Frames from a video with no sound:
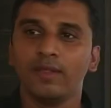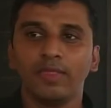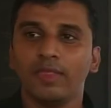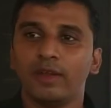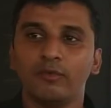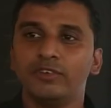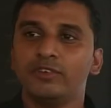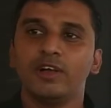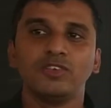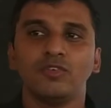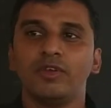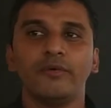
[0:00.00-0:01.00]
that will
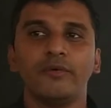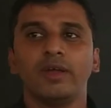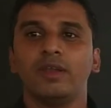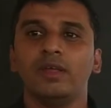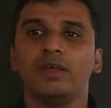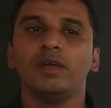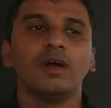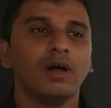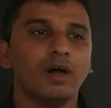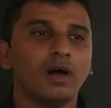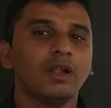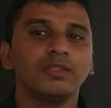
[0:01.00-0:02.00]
church never agree.
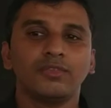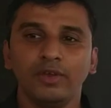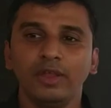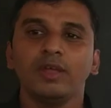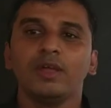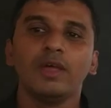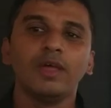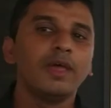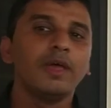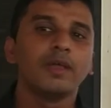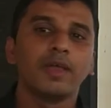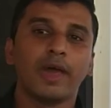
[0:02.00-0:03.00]
All three
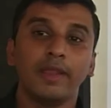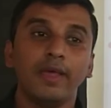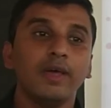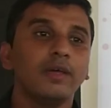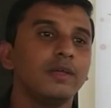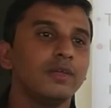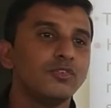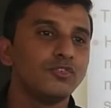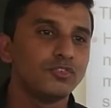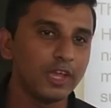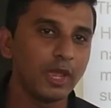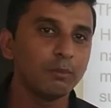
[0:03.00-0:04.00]
carry the
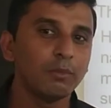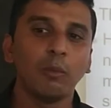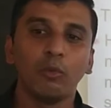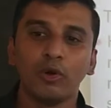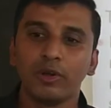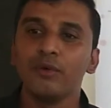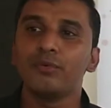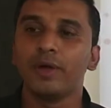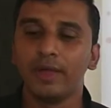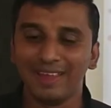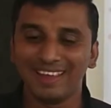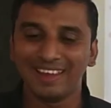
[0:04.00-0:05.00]
same amount of
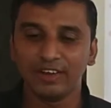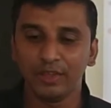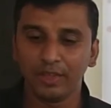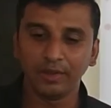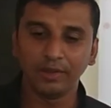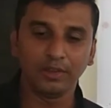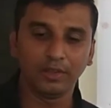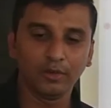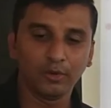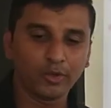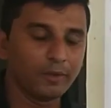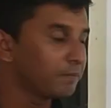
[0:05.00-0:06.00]
dignity.
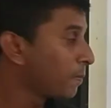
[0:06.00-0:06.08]
Okay.